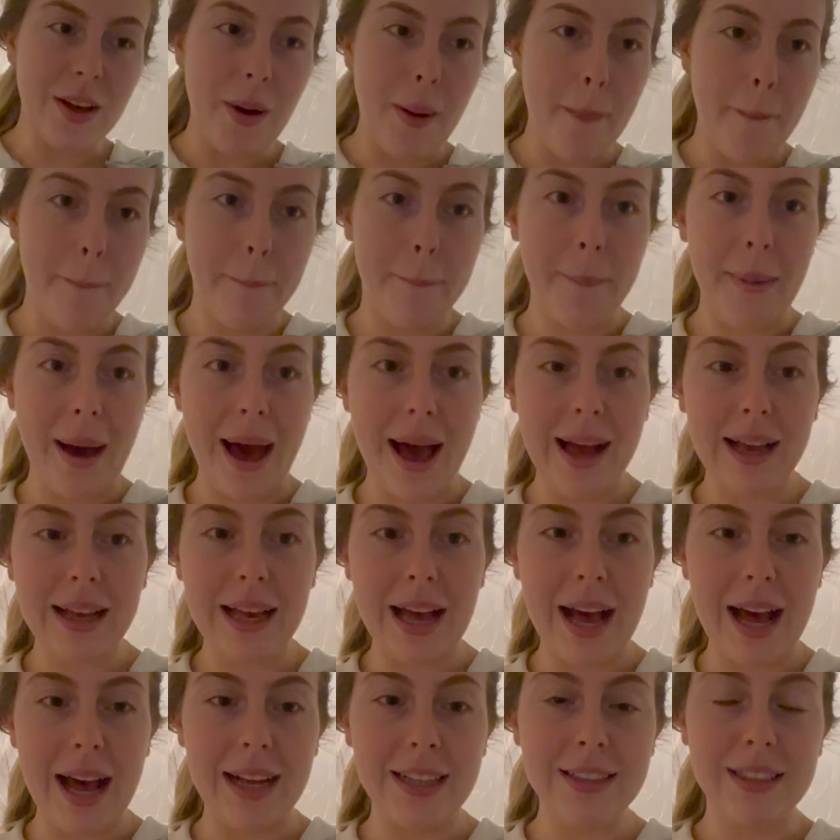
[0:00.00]
I'm back
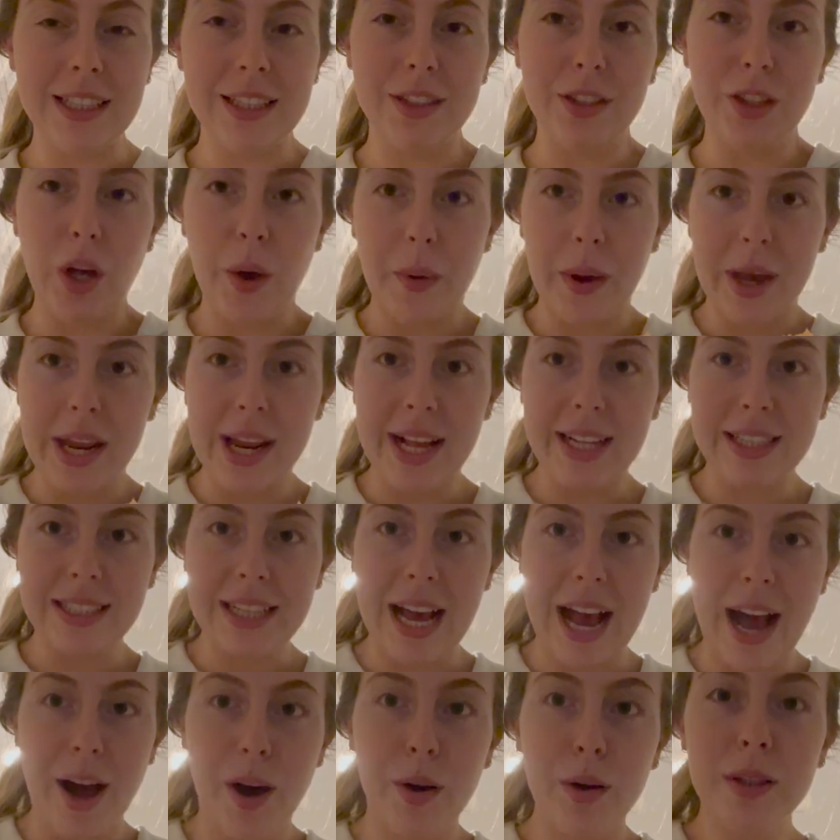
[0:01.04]
at Zoe and Ed's
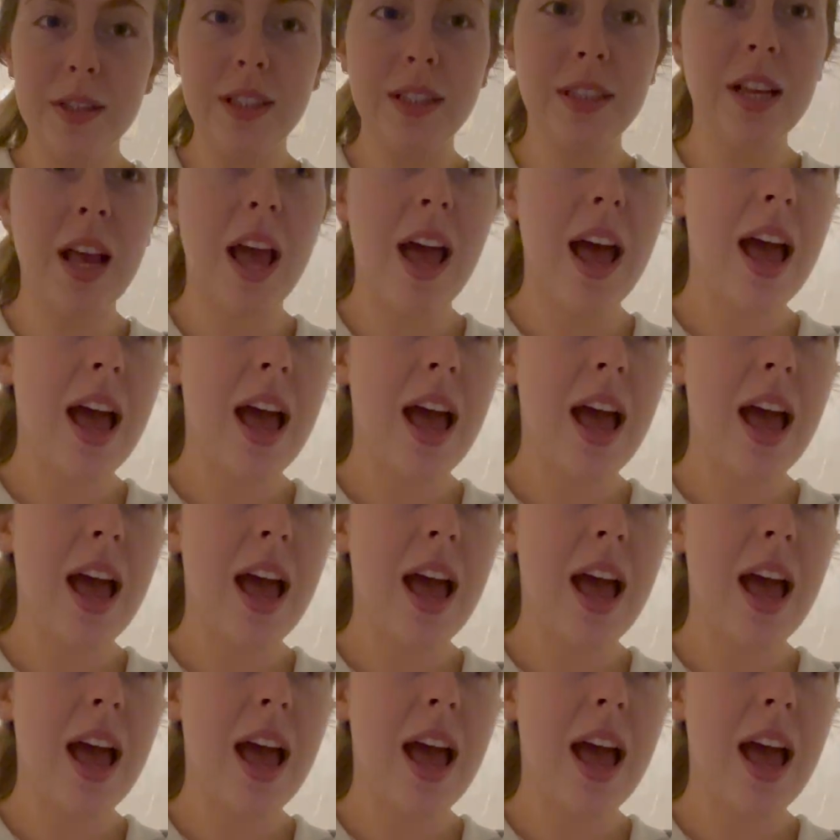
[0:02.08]
house